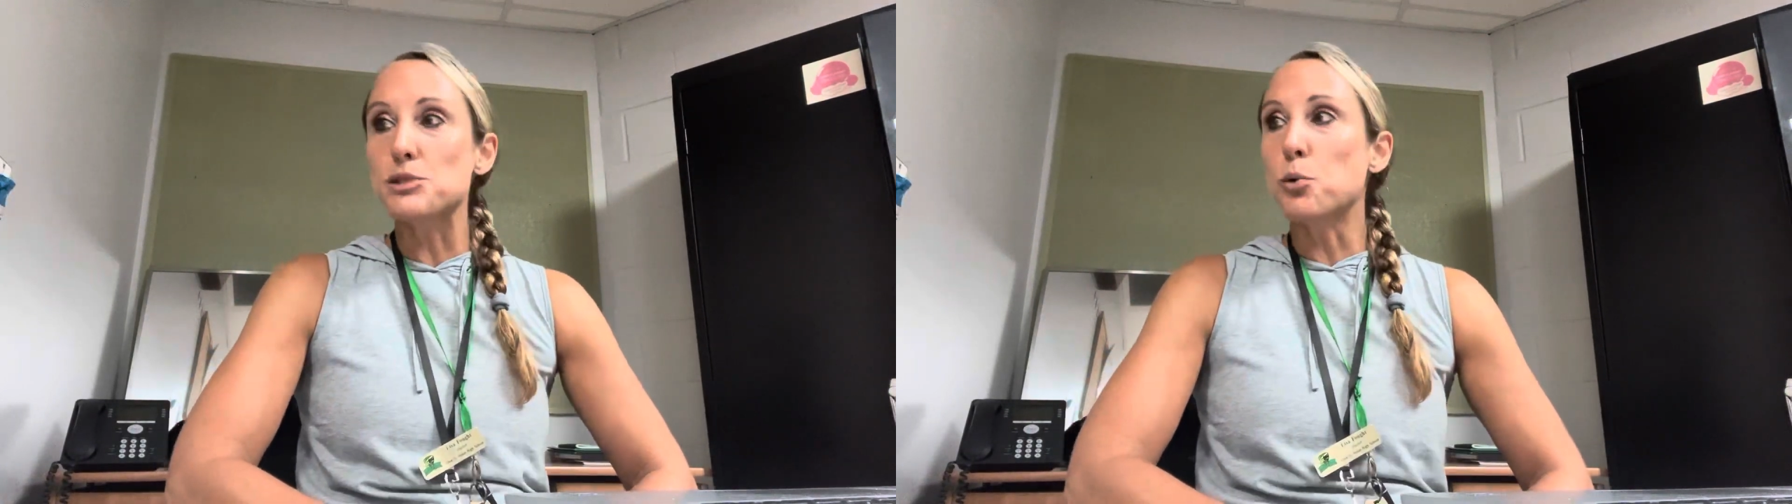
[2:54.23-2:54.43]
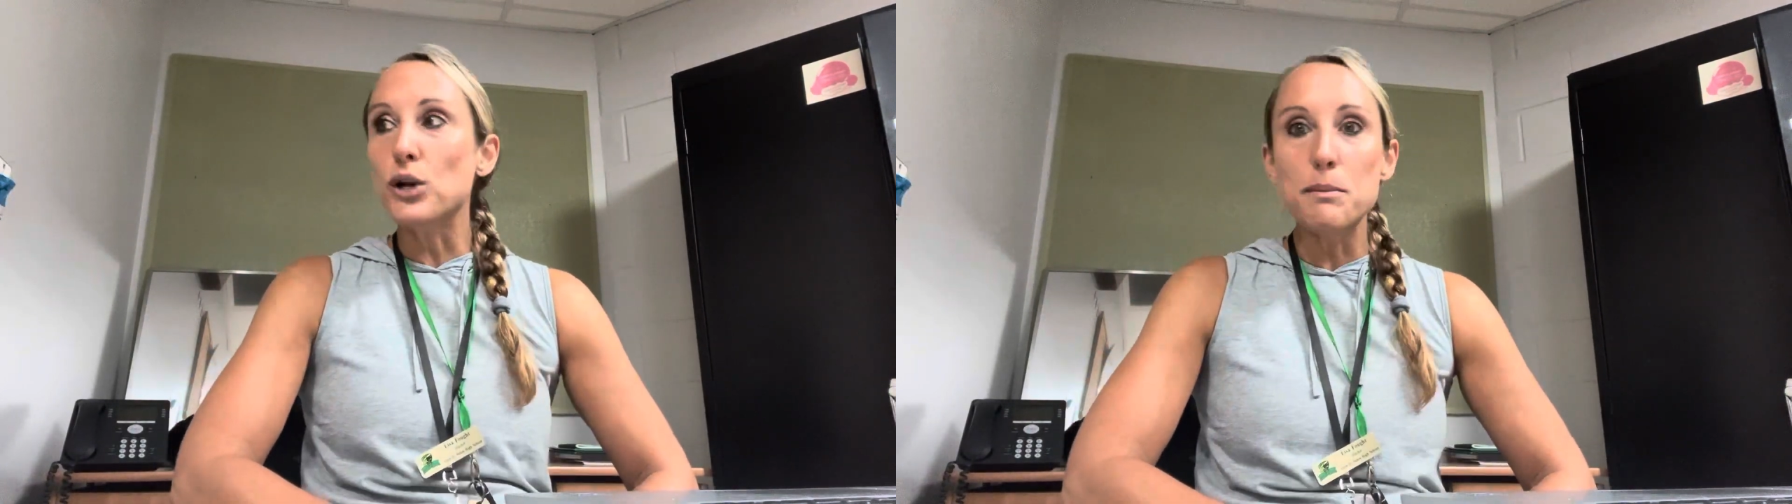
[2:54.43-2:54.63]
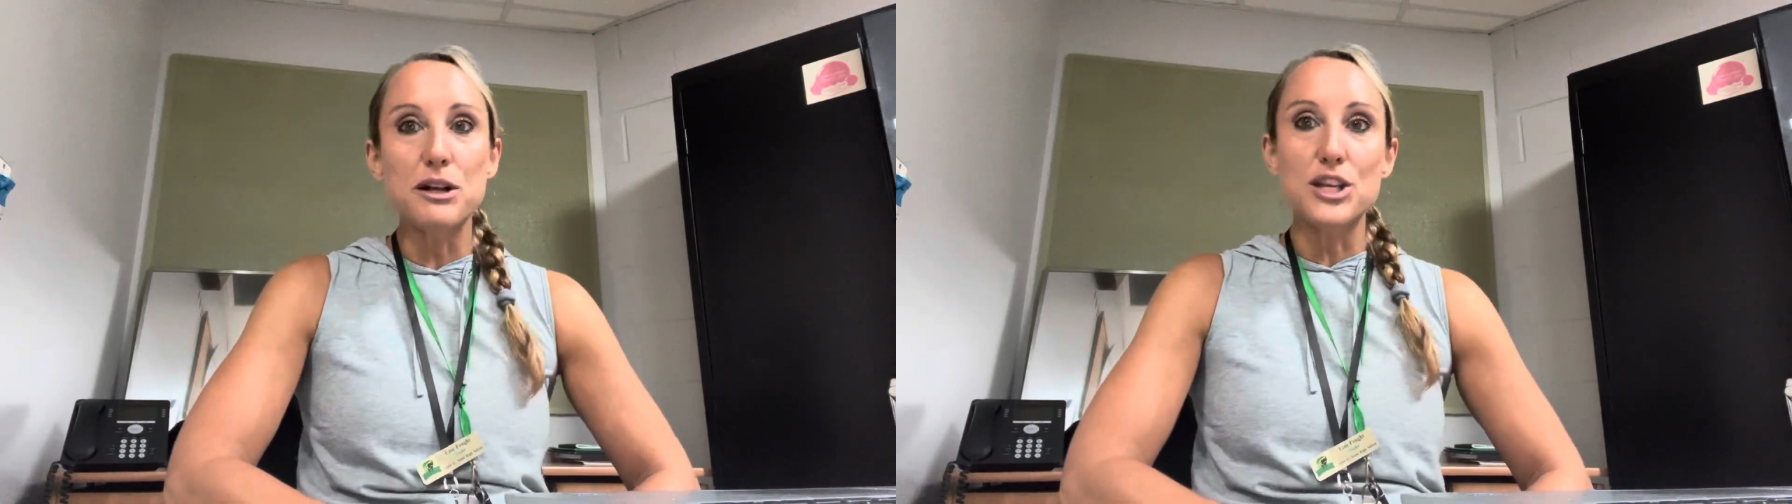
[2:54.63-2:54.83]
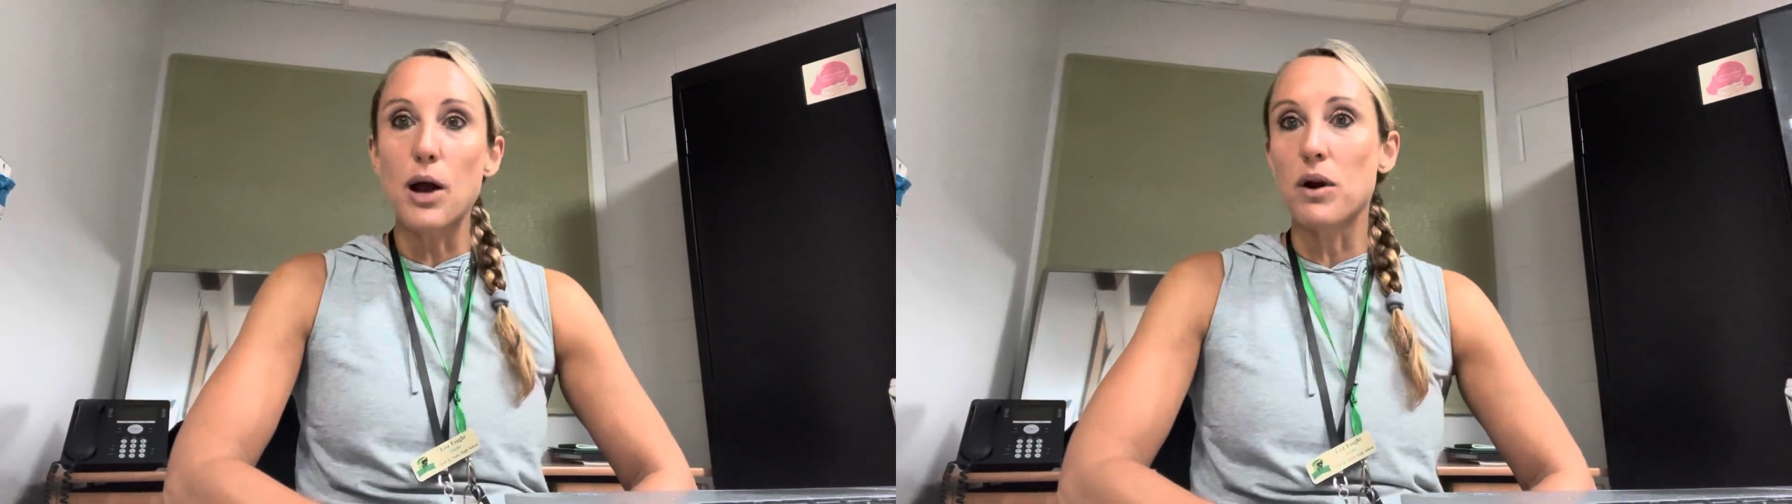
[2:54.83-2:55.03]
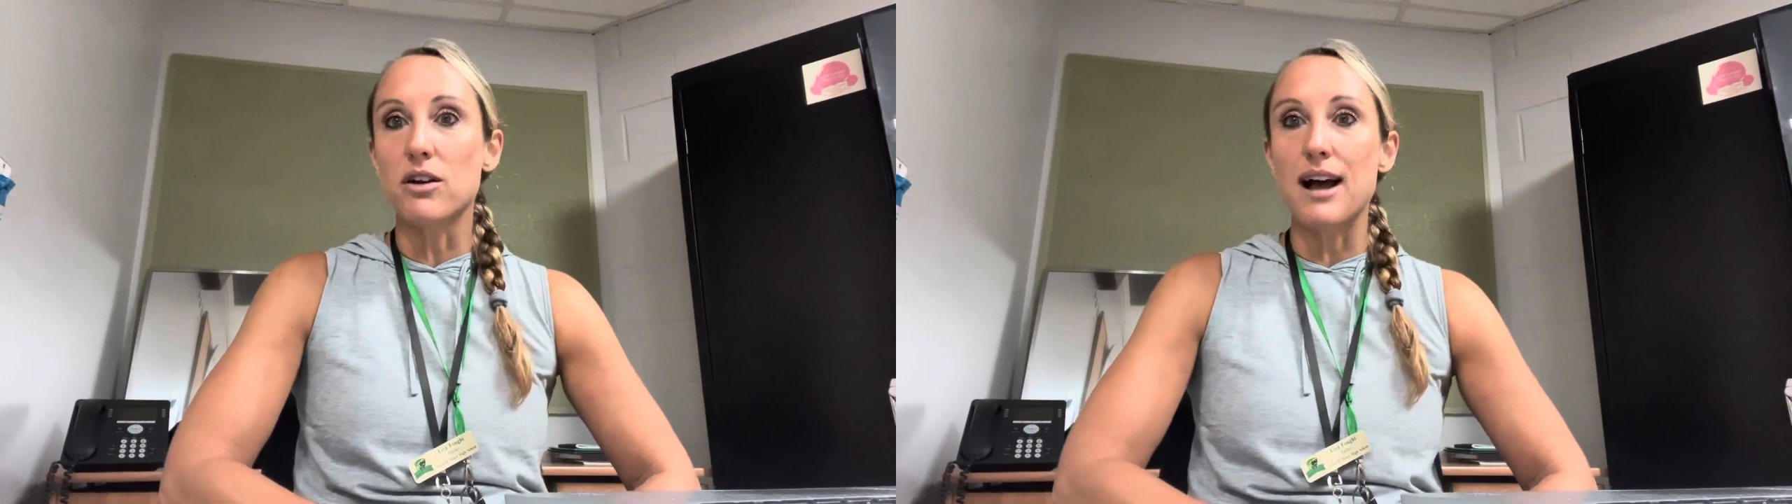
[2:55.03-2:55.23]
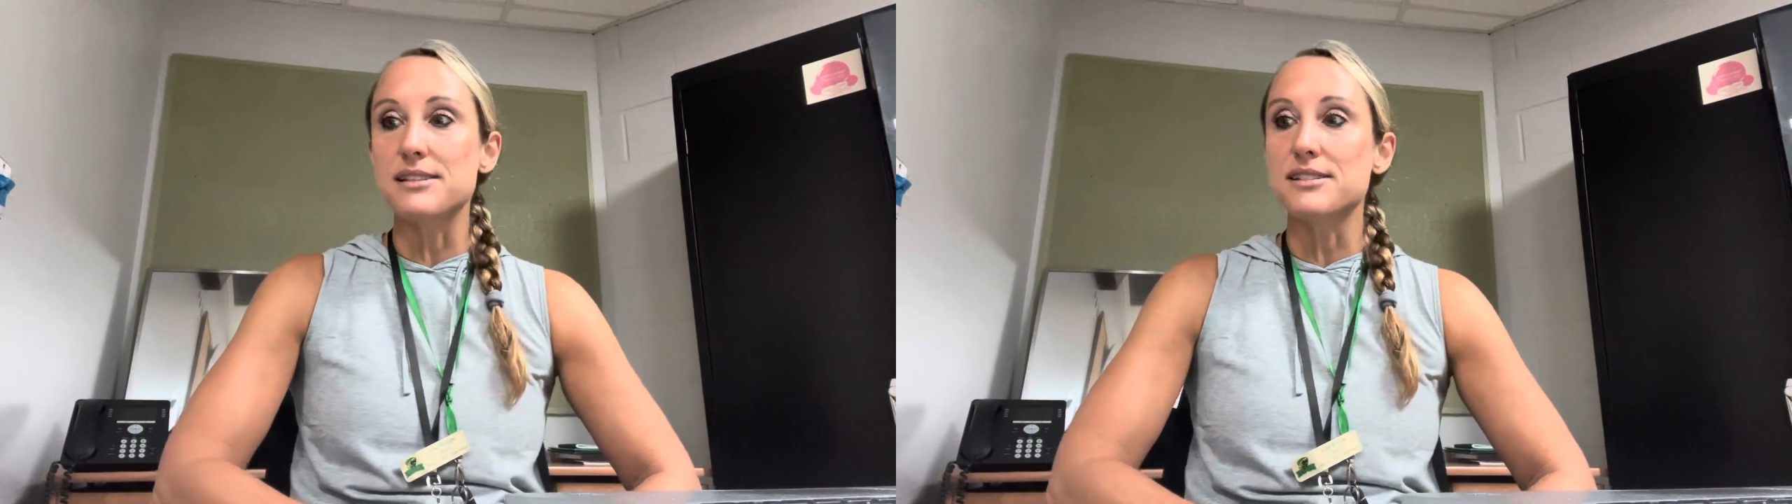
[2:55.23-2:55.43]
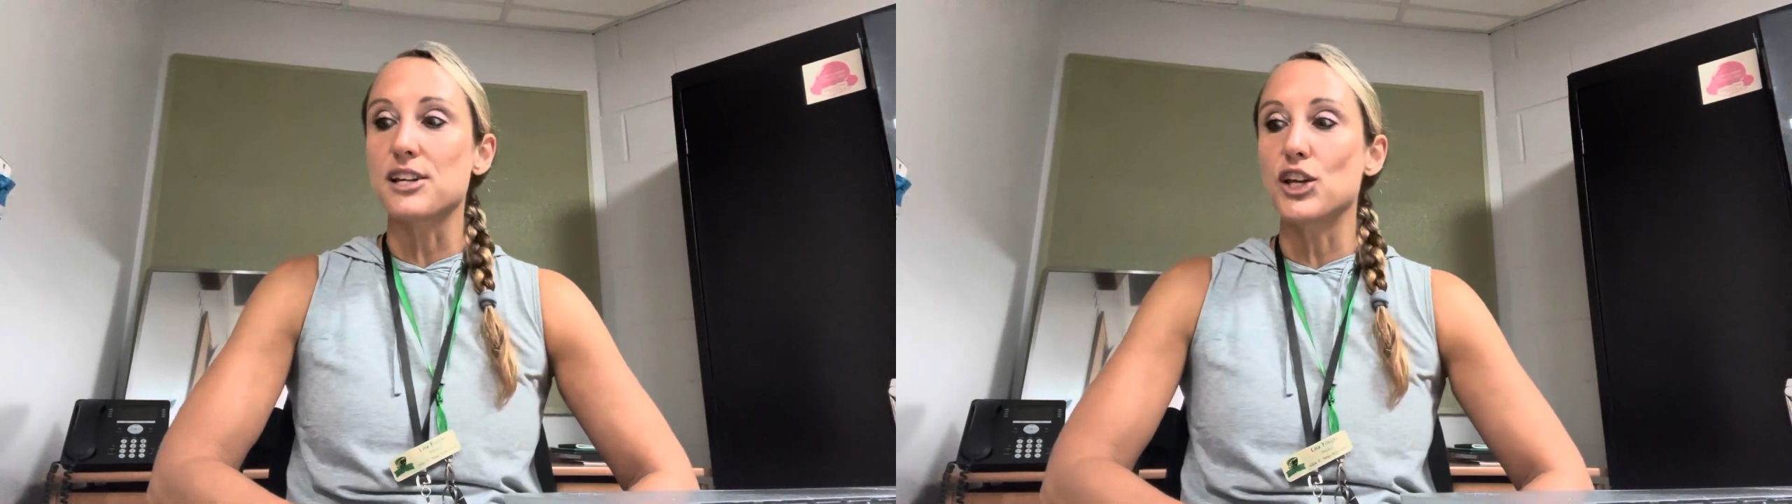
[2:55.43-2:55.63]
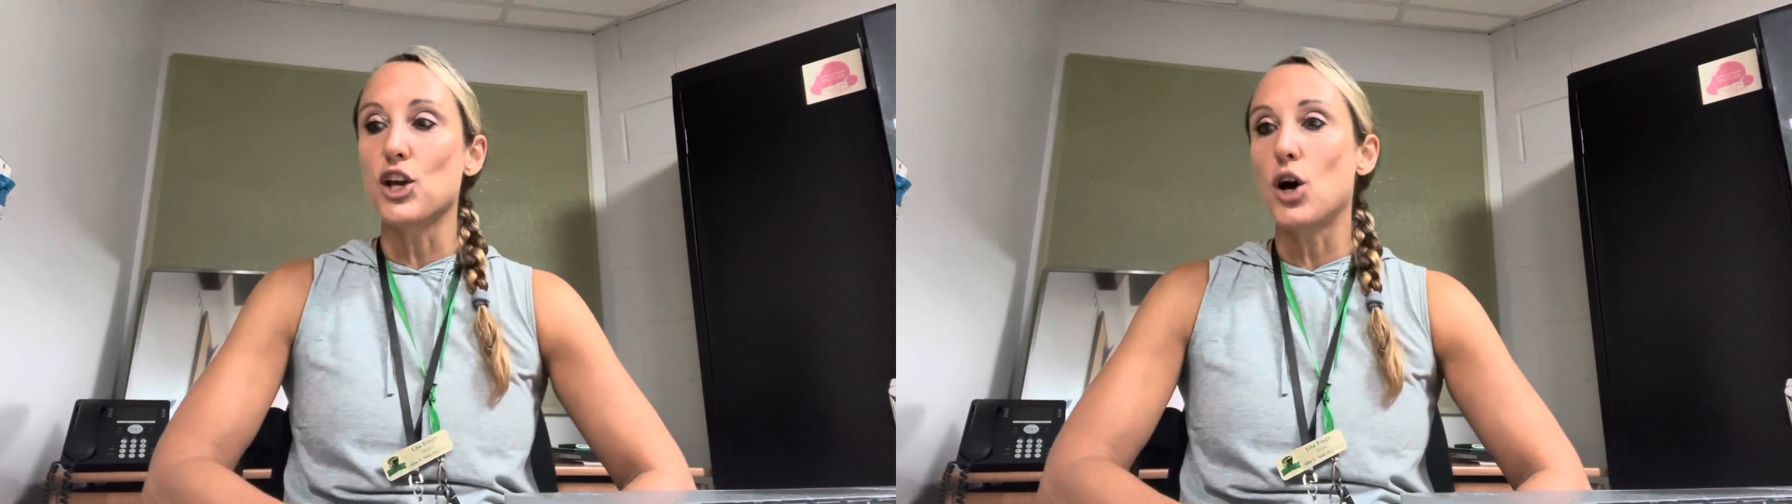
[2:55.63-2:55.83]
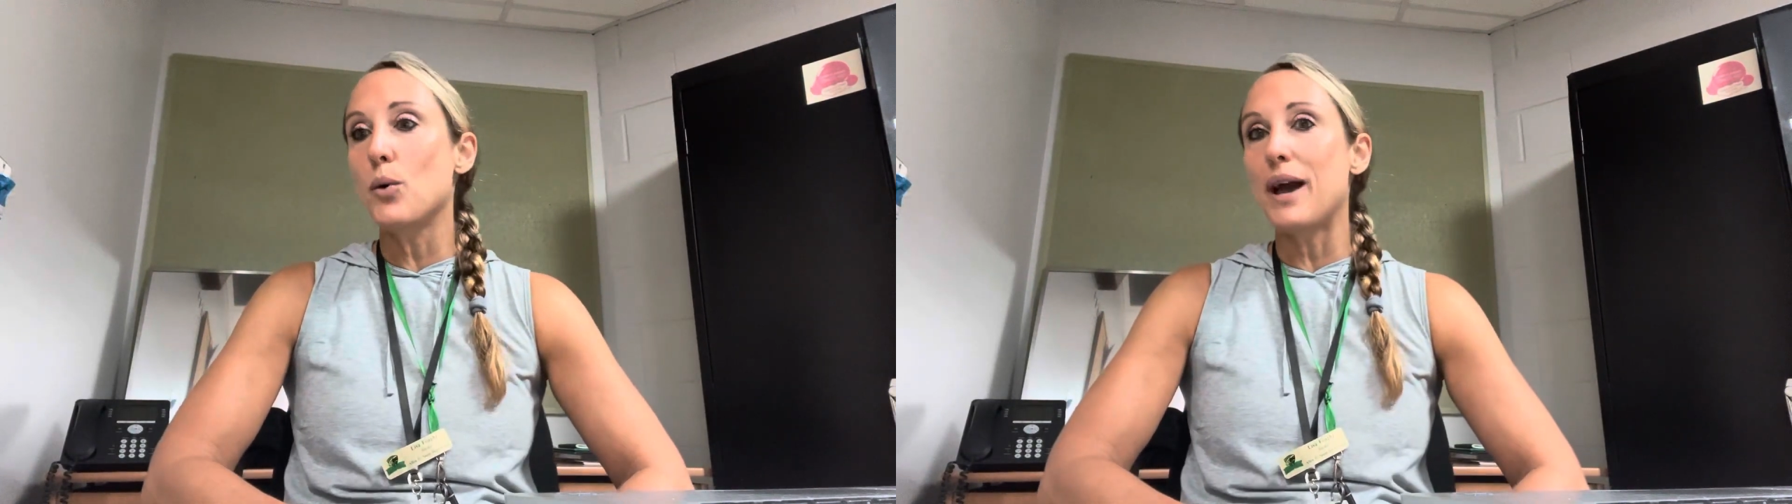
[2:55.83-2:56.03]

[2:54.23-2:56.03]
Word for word: pretty much how our class is gonna go.